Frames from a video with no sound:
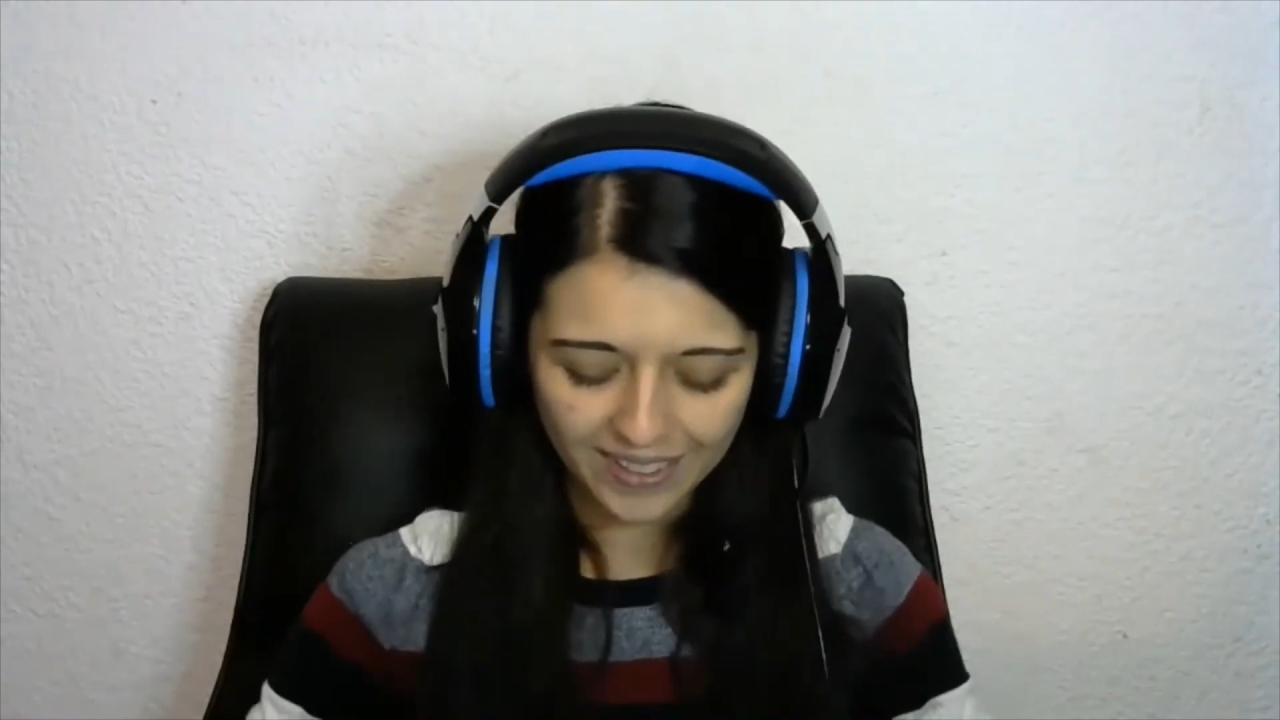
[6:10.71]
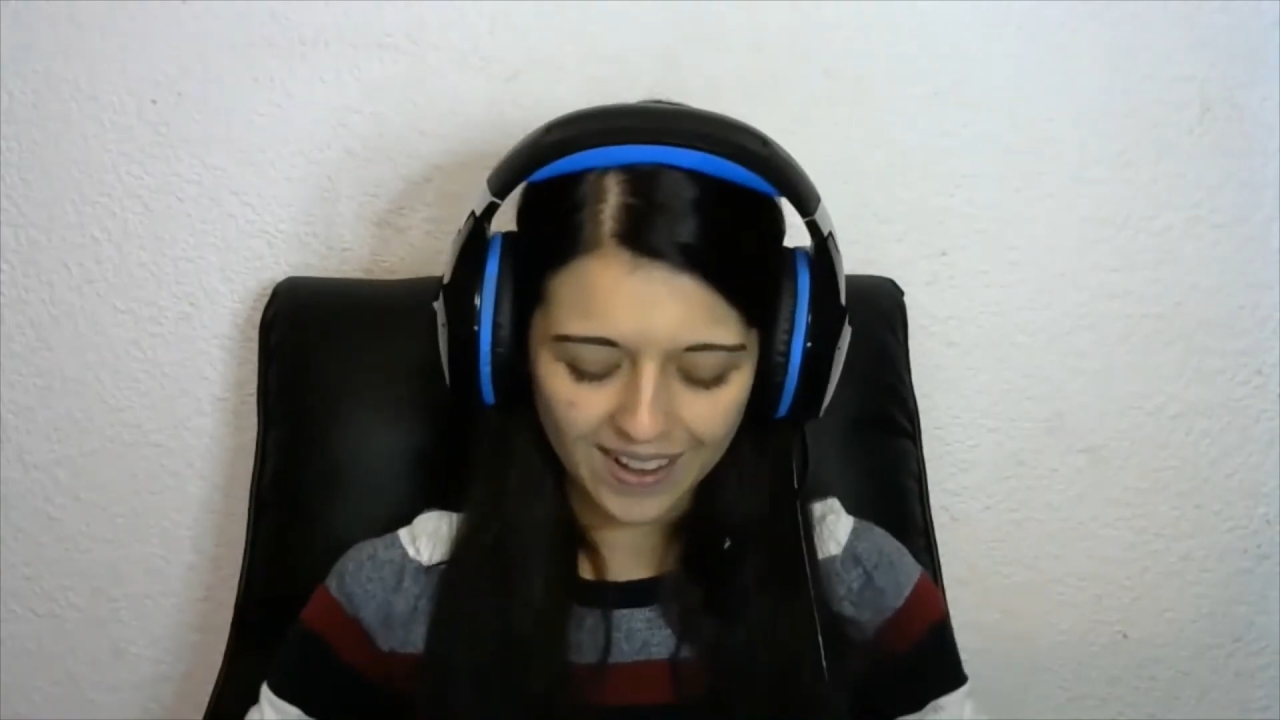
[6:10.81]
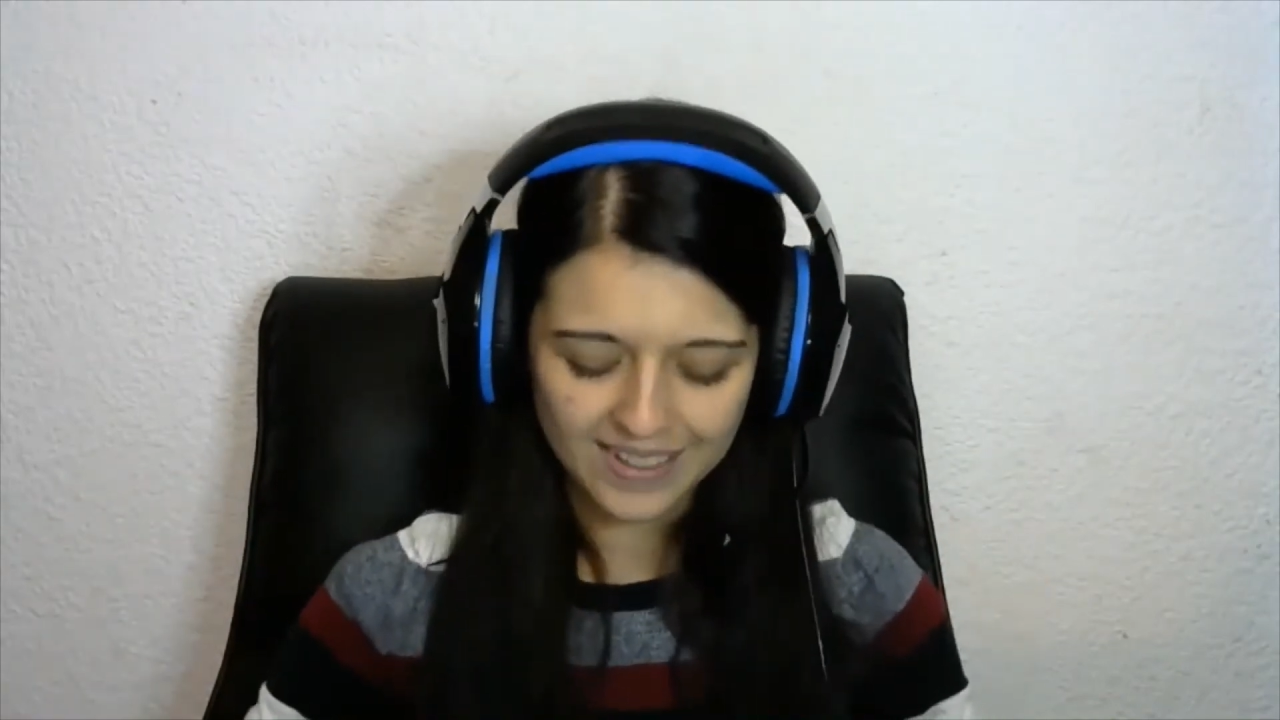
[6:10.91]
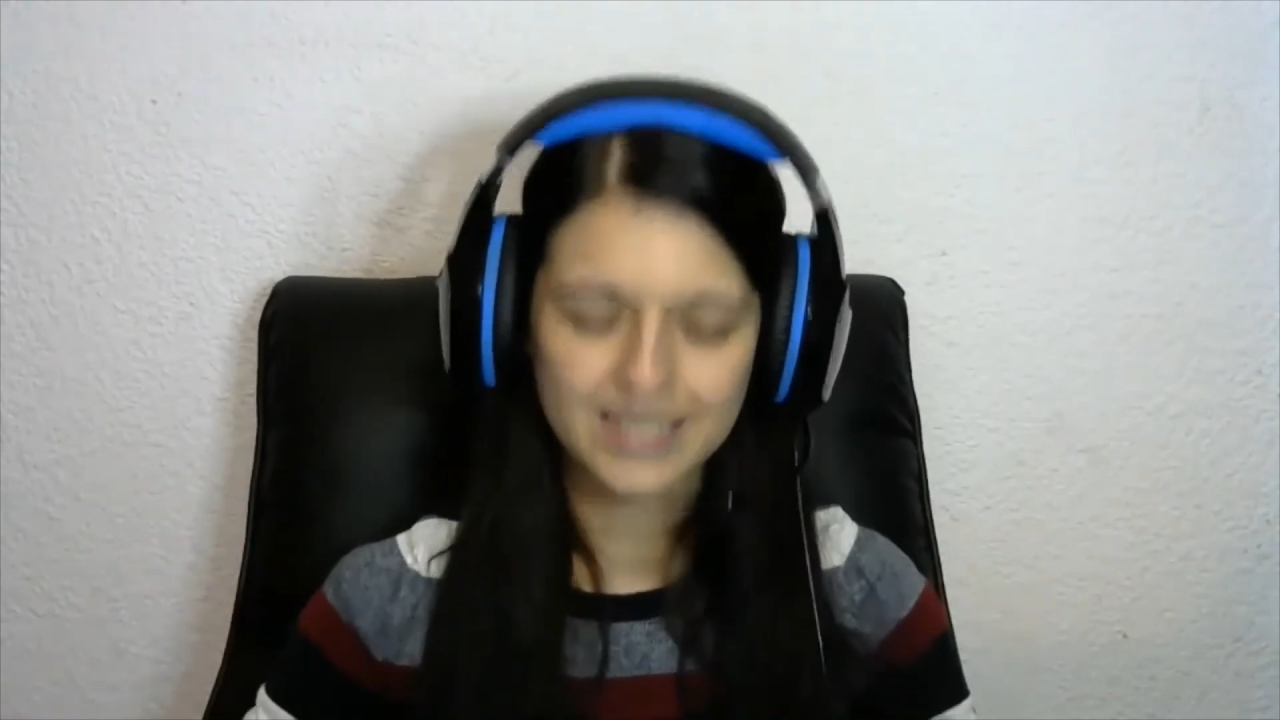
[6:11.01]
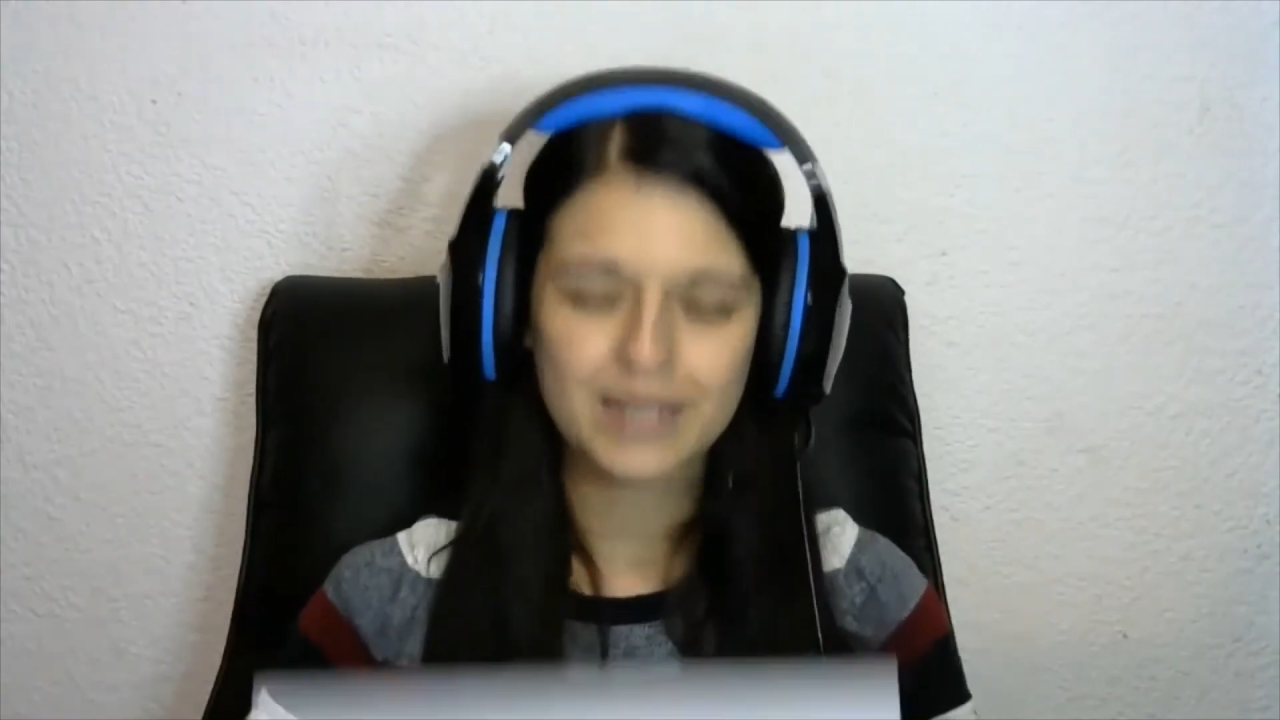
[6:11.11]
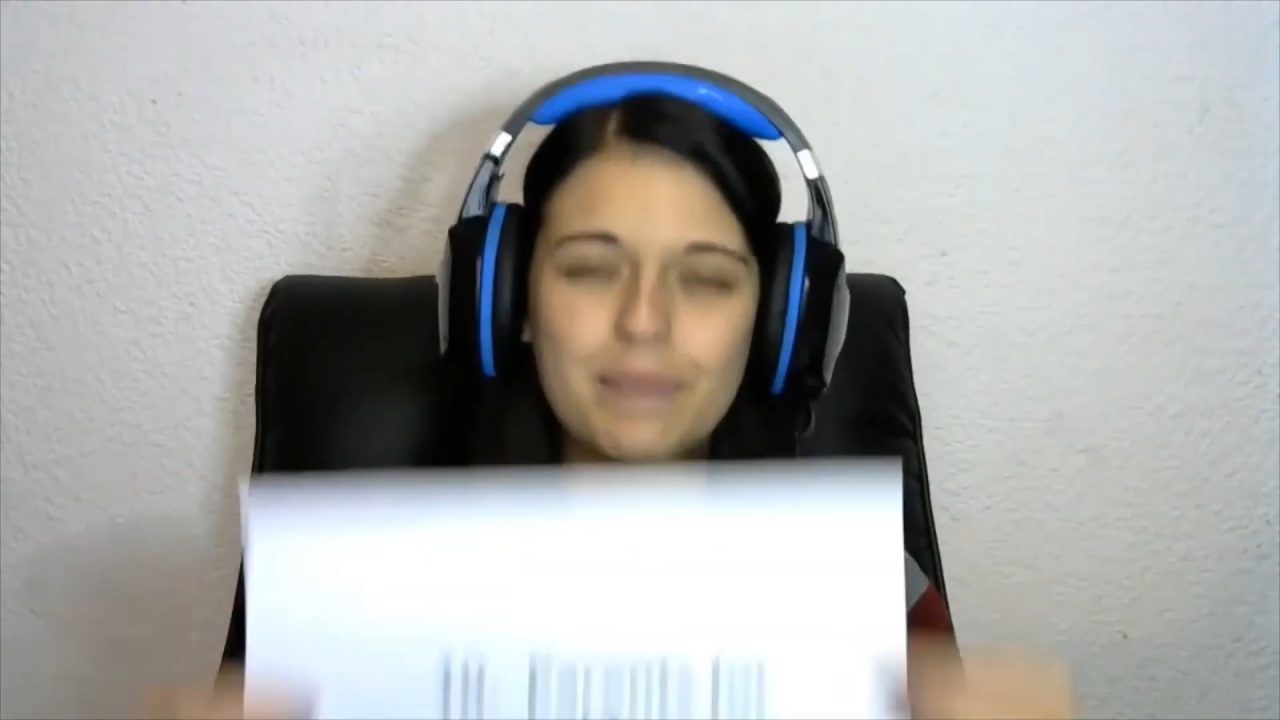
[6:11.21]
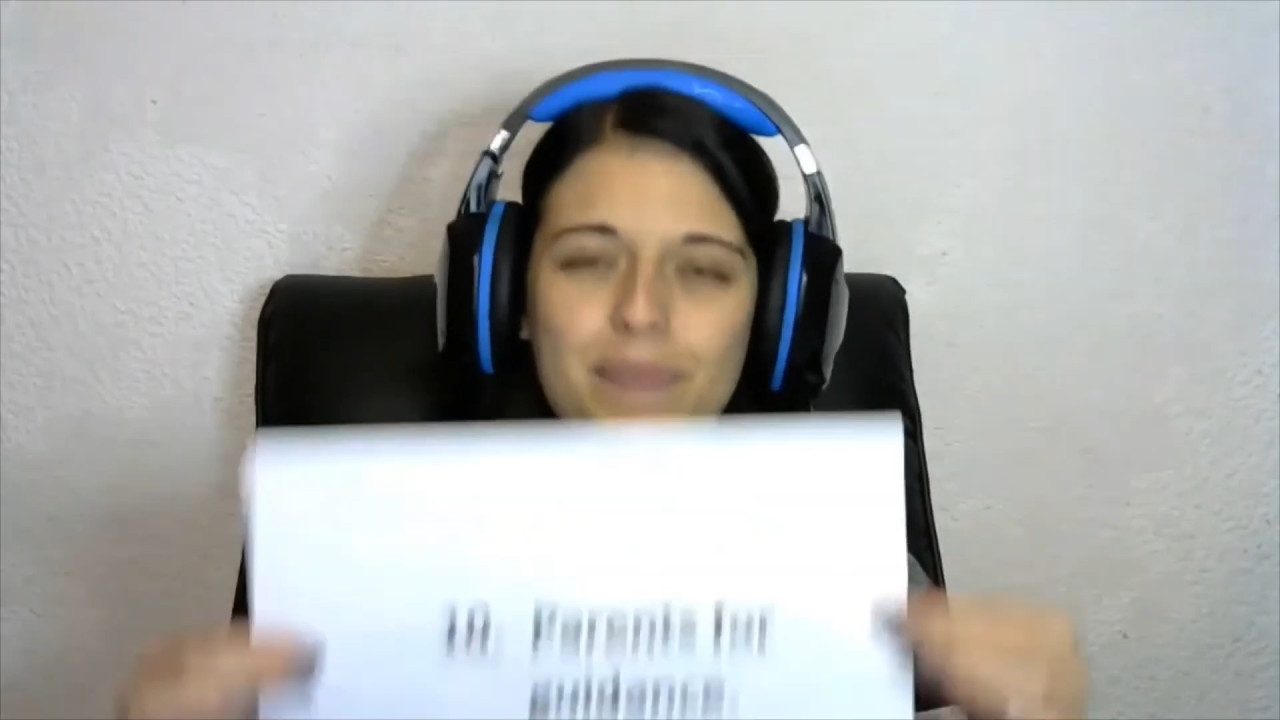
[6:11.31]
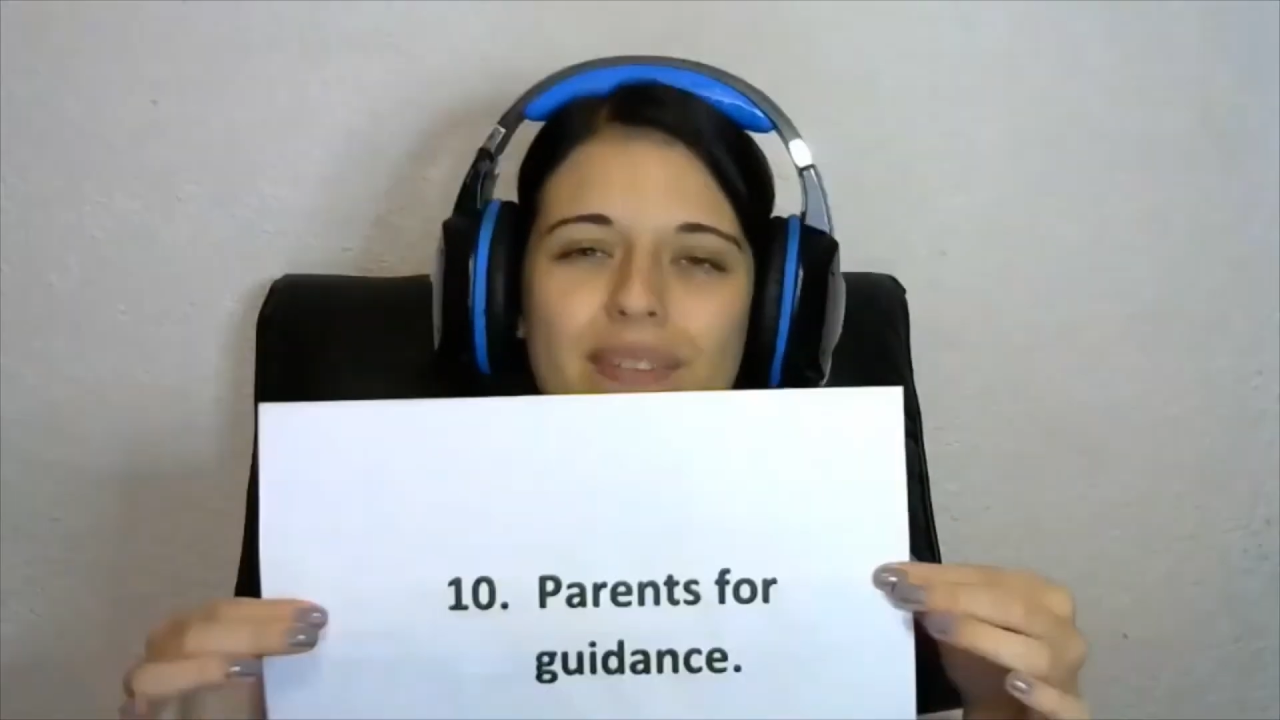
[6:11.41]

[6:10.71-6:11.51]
last tip,